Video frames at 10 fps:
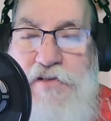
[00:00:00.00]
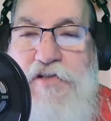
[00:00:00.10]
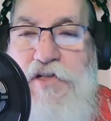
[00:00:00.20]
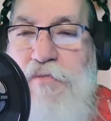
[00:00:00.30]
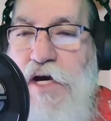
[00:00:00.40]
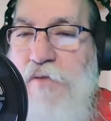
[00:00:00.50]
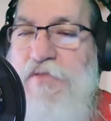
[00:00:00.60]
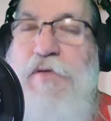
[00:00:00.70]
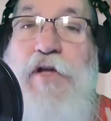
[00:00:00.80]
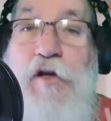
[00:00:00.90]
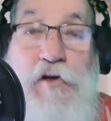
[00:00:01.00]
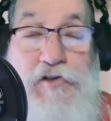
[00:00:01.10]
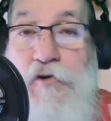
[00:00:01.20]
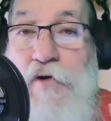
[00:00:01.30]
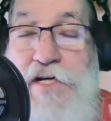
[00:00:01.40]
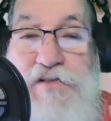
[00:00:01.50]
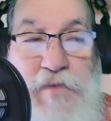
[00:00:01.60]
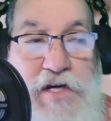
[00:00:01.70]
and sometimes something looks great to me,